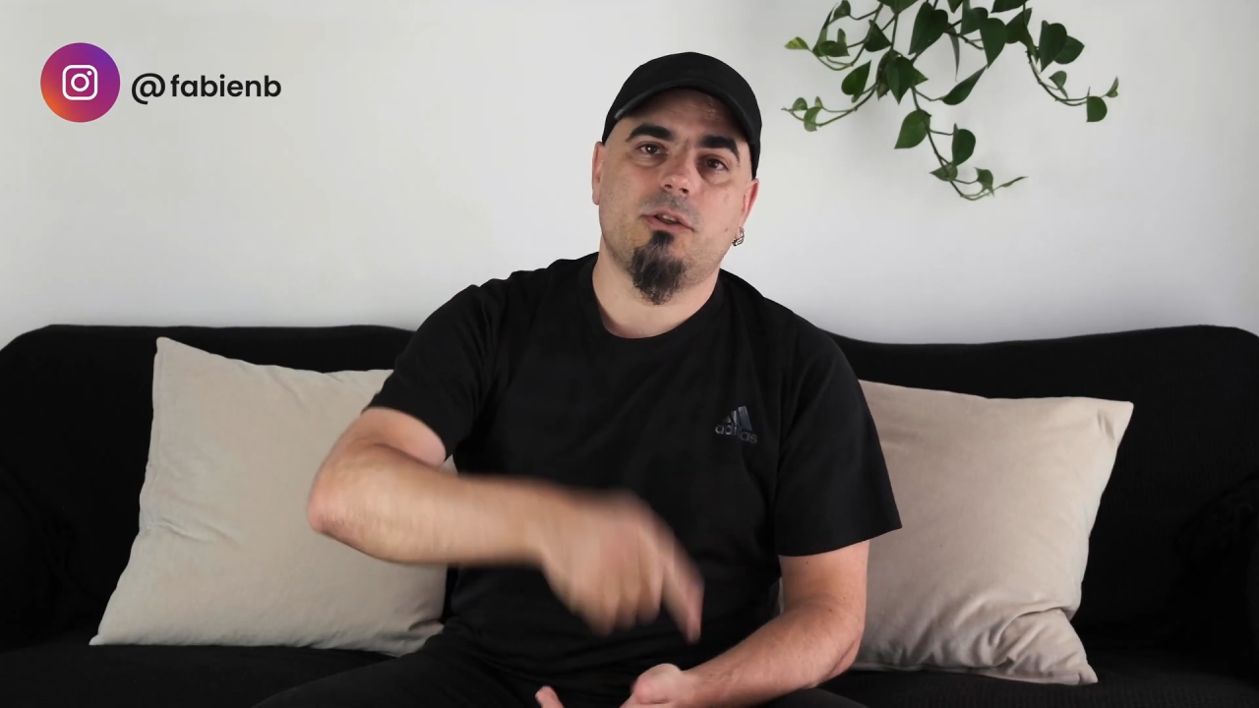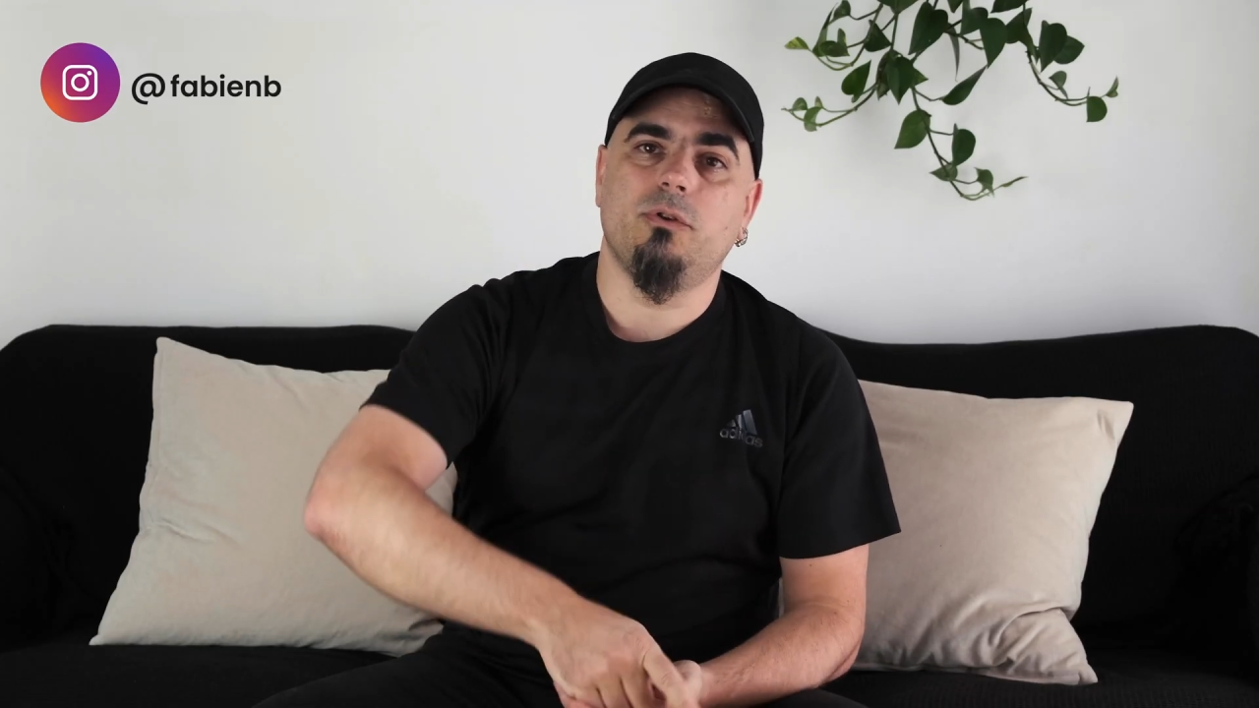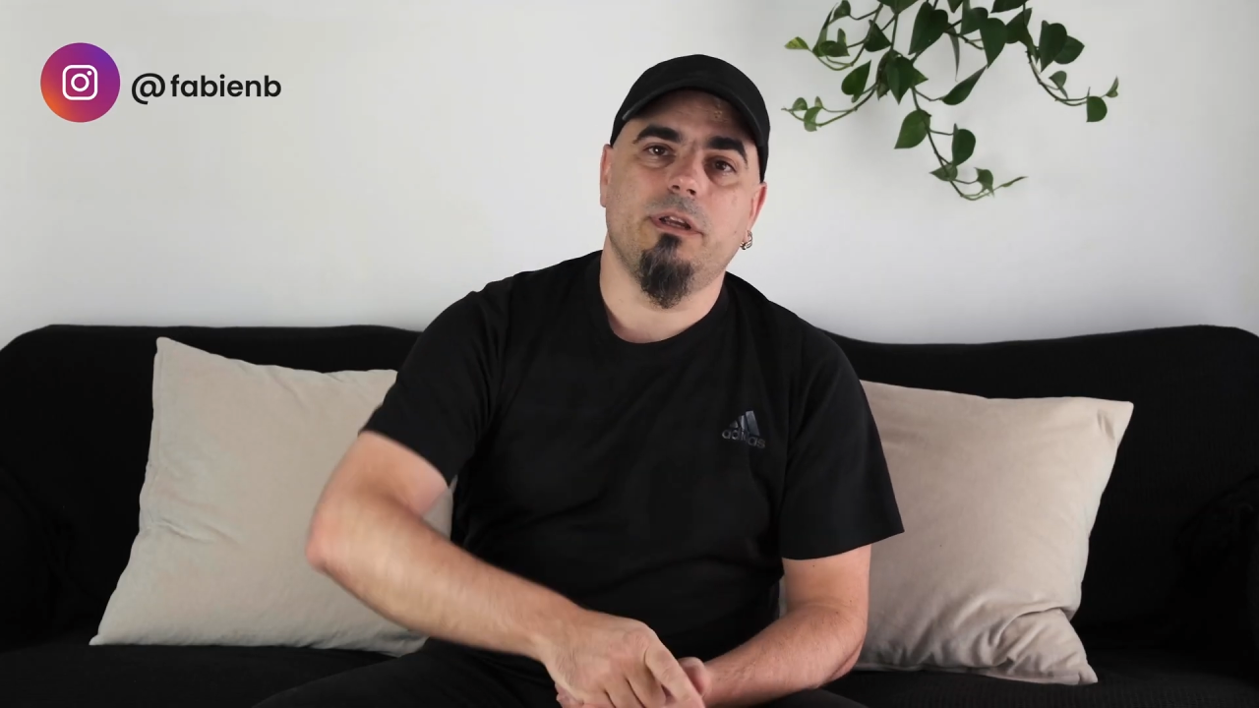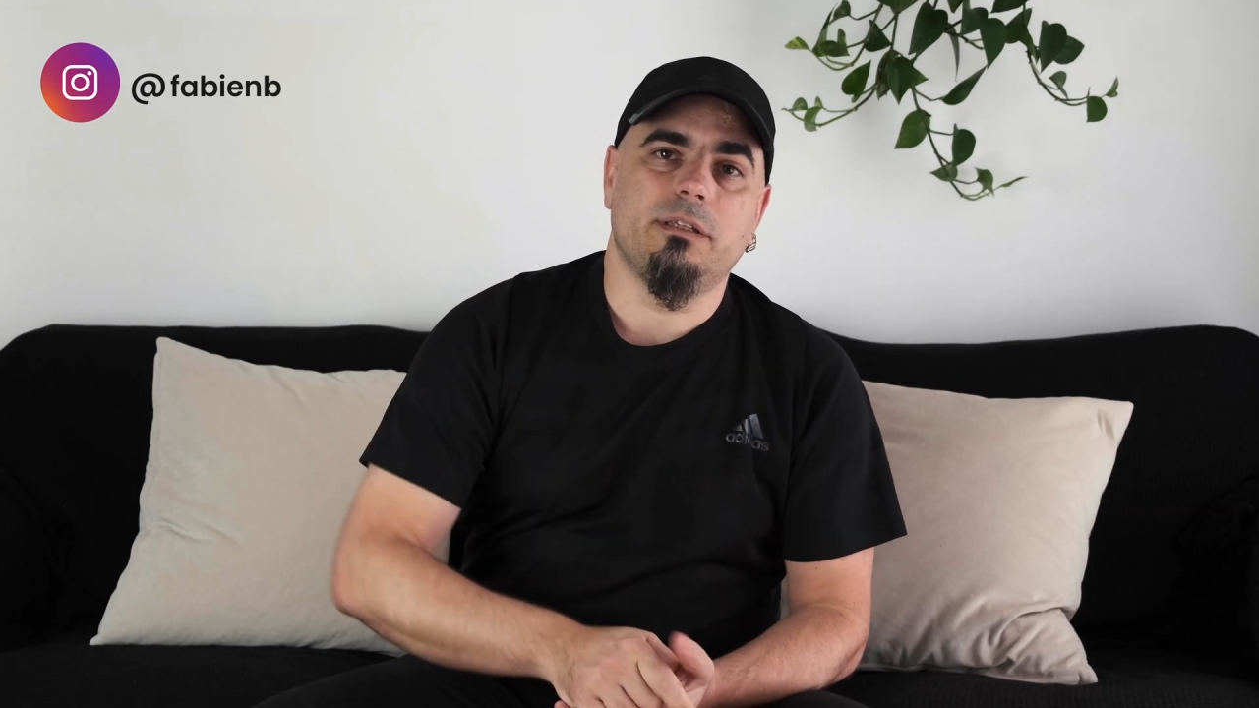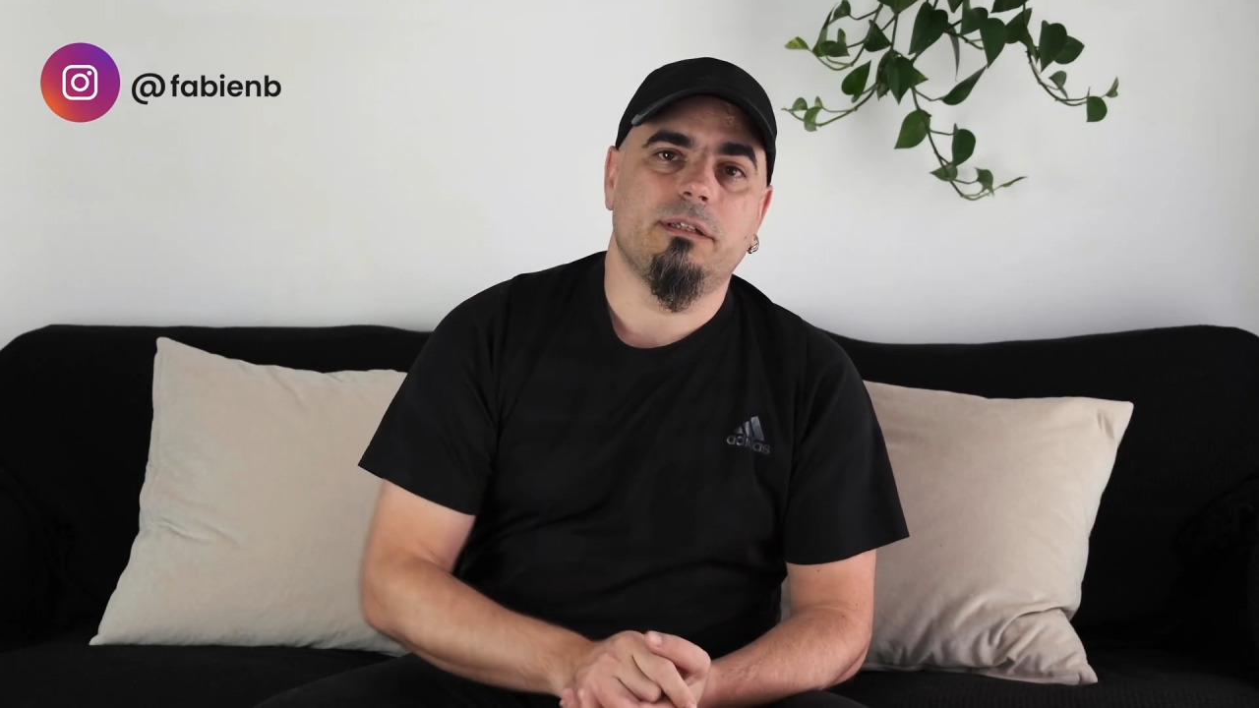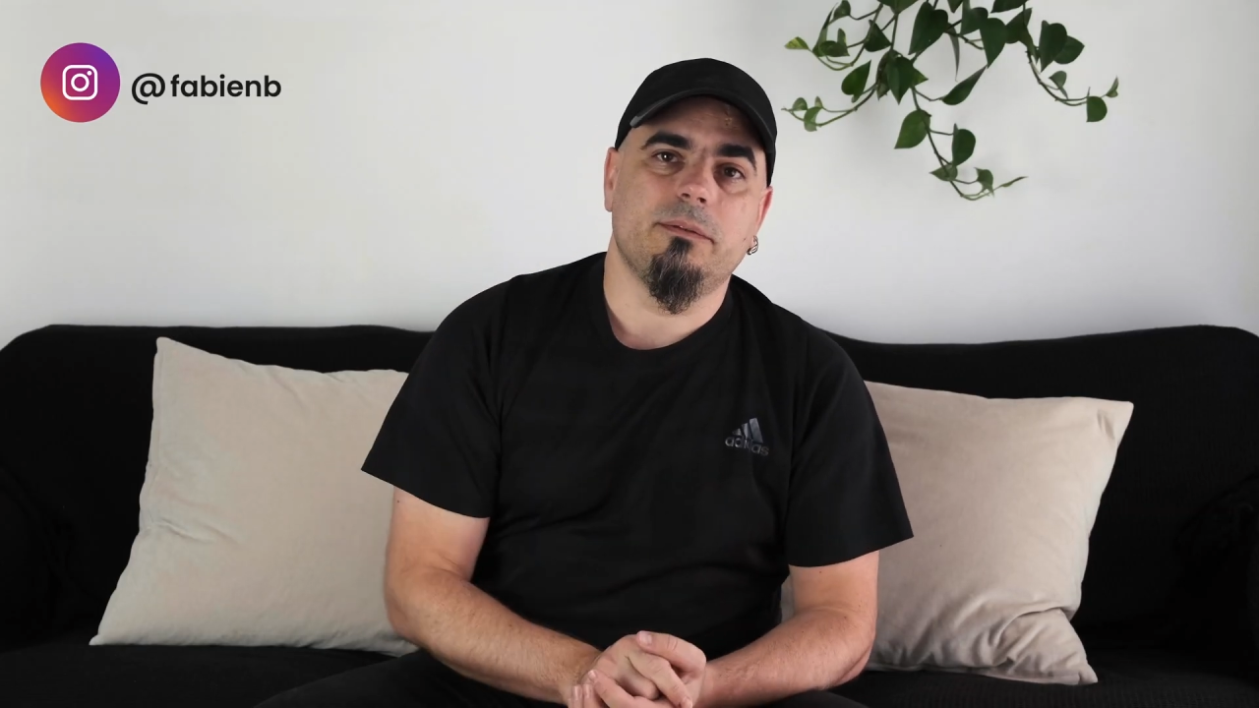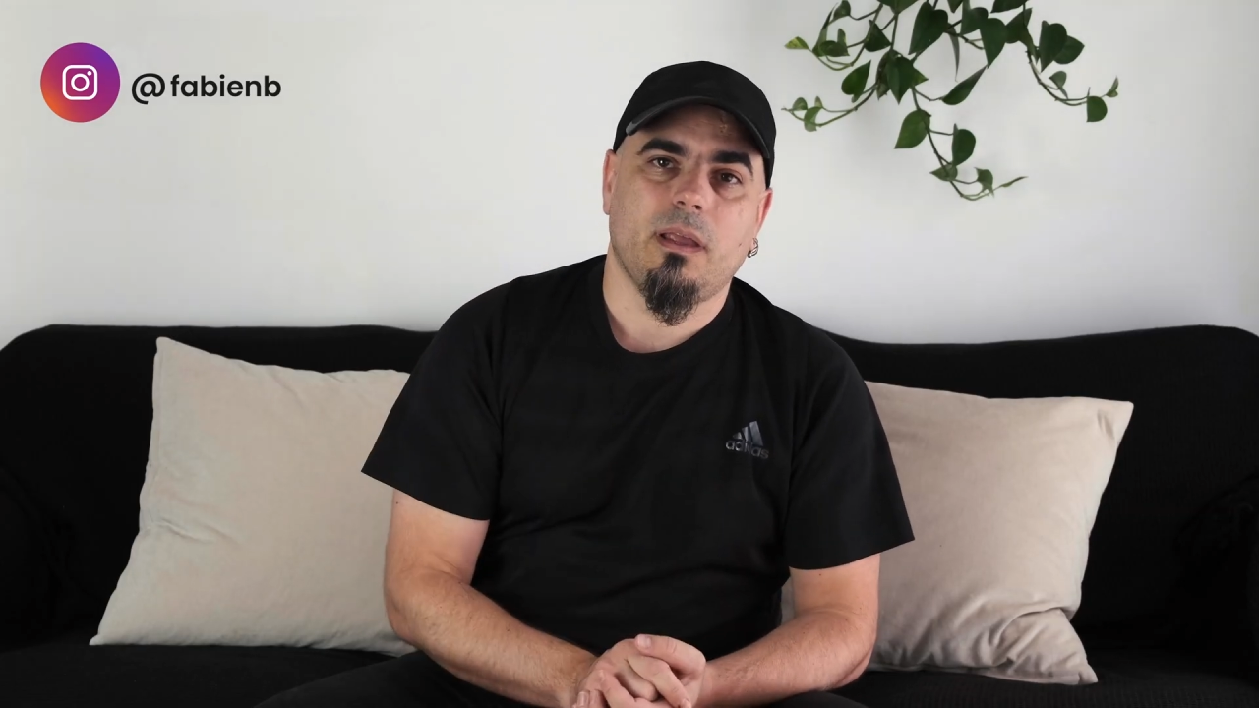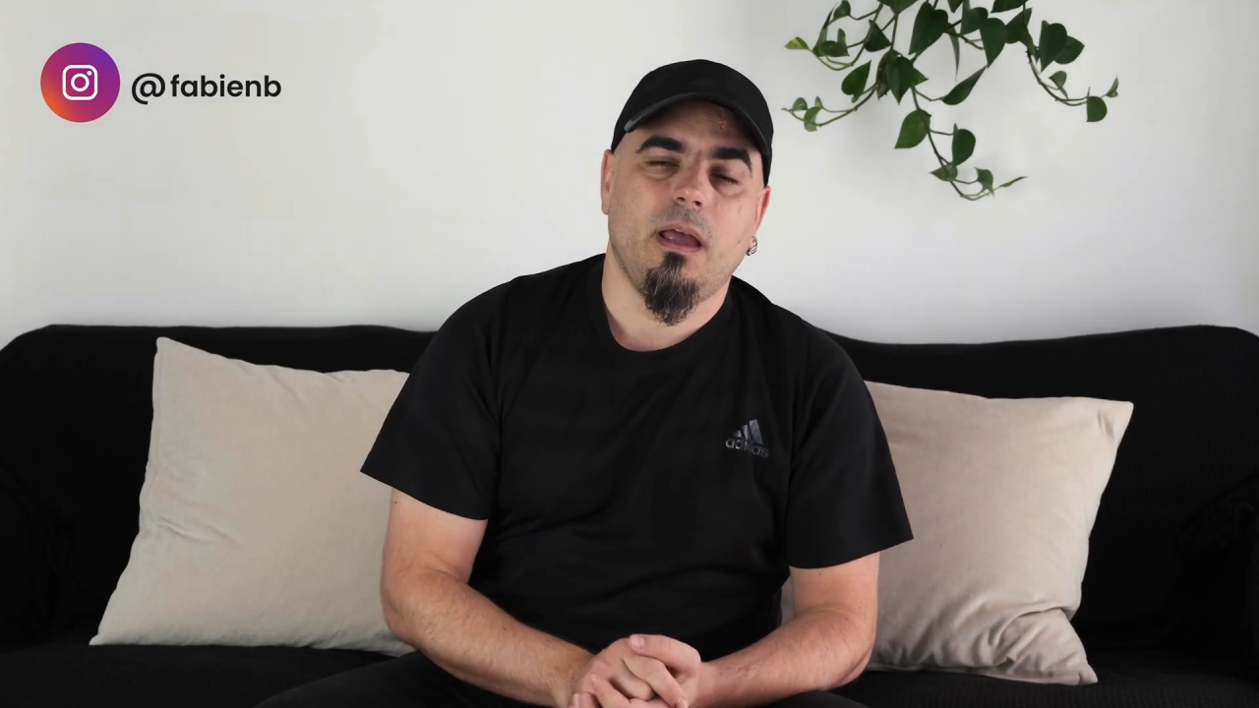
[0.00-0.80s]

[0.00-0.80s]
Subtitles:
do this.